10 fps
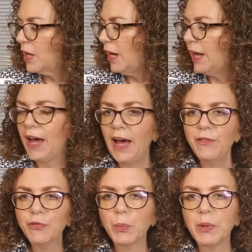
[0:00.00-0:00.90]
I have
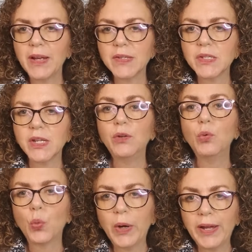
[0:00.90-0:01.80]
replaced it
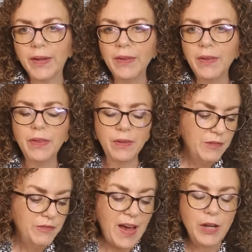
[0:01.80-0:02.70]
with
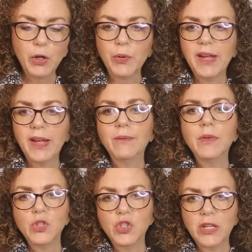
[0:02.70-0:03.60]
Vanicream
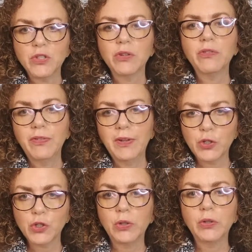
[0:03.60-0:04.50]
Gentle
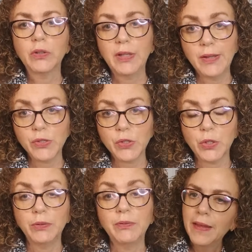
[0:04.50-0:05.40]
Facial
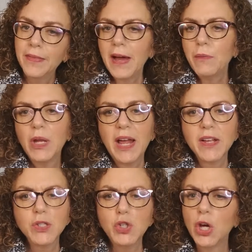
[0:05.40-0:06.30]
Cleanser. That one
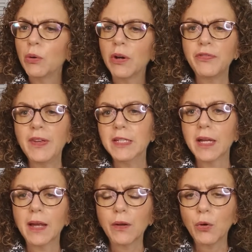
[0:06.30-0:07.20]
has no
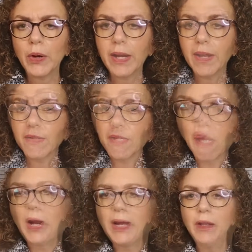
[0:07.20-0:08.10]
offending ingredients. A
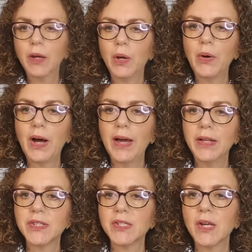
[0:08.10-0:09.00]
while ago, I had
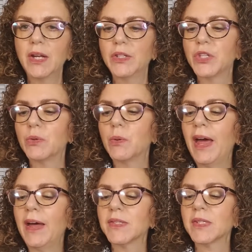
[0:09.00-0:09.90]
decided to
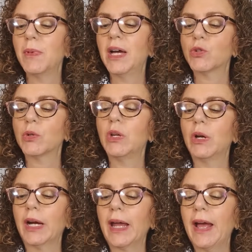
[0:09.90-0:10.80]
add some
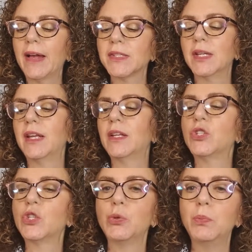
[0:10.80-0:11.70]
hyaluronic acid
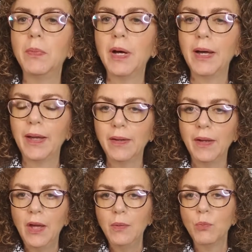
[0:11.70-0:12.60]
into my
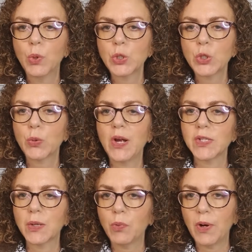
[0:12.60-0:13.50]

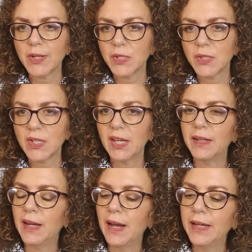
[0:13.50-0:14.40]
moisturizing process at
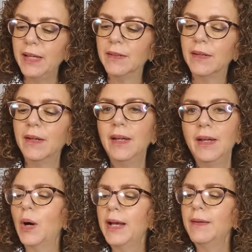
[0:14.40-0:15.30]
night.
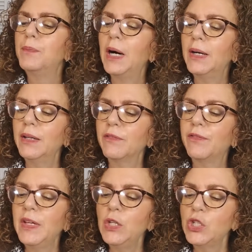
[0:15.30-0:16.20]
I bought
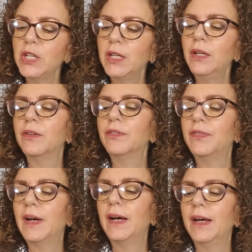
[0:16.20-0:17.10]
Vichy
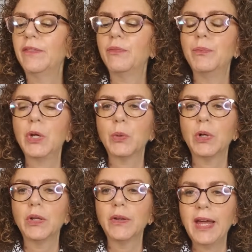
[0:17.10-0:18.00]
5
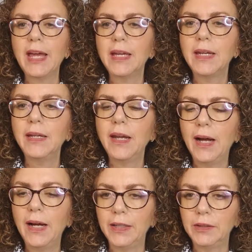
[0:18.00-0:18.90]
Mineral
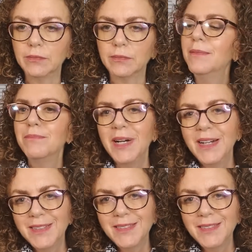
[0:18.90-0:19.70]
89, but